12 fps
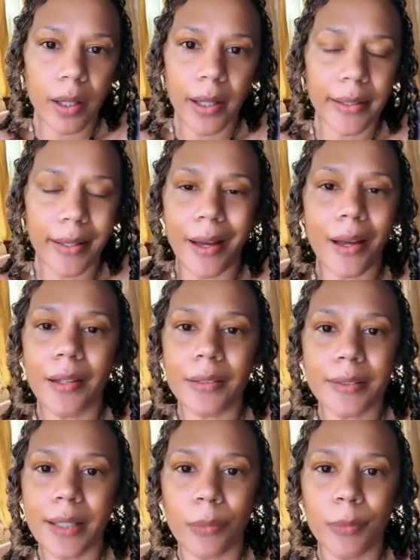I
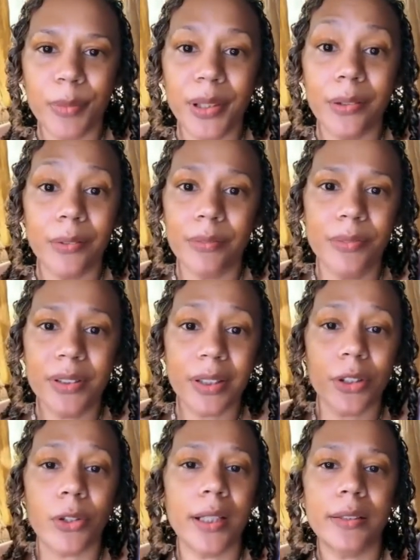guess that would be
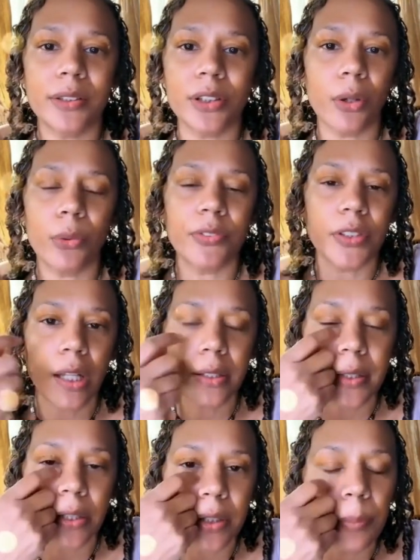such a great show of
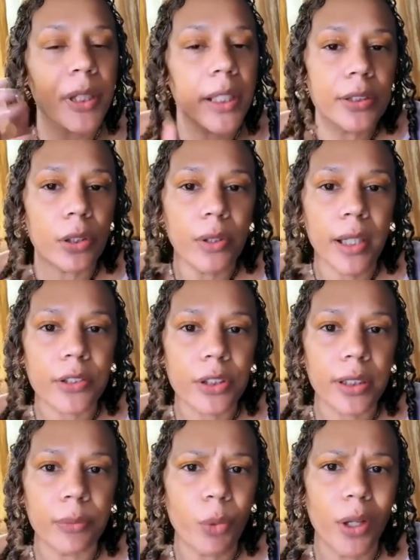solidarity, but I don't
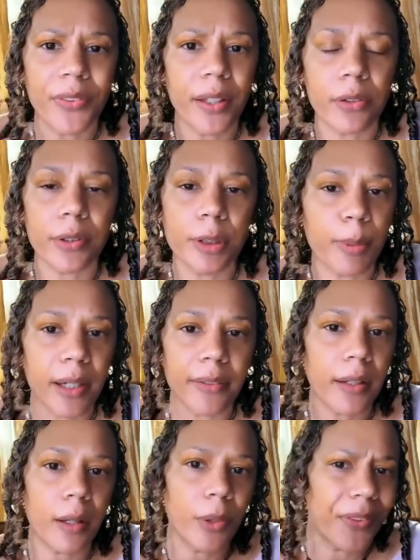actually want that or
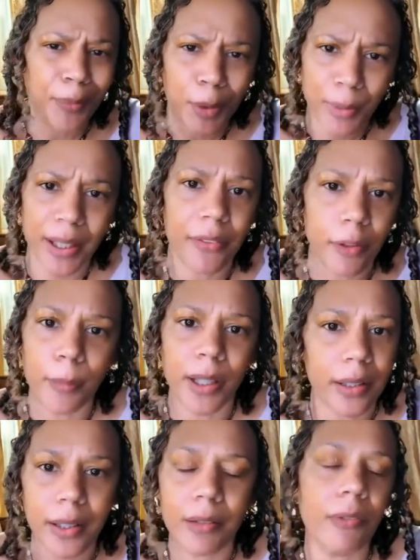expect that. I want them to make their
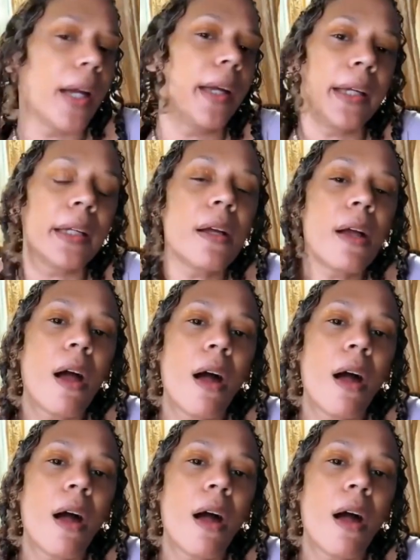money, right?